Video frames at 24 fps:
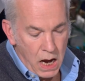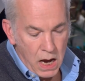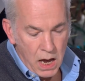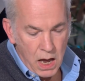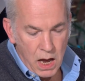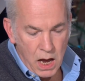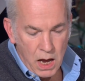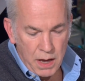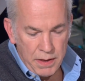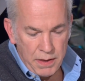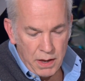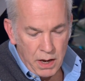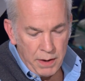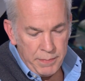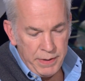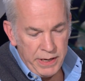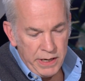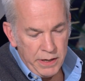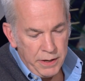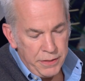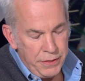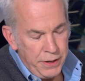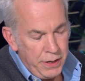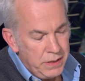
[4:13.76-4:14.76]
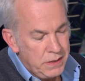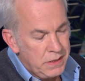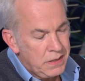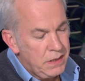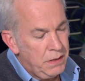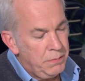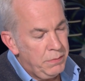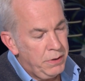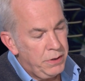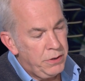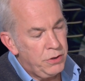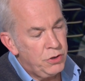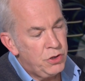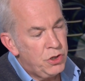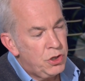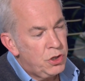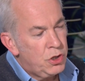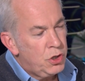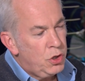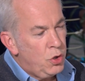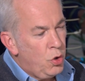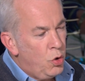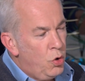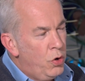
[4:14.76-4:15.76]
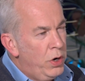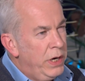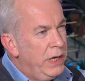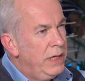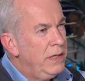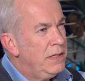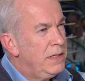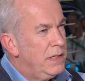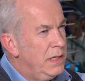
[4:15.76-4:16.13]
I mean, I think some of the scoring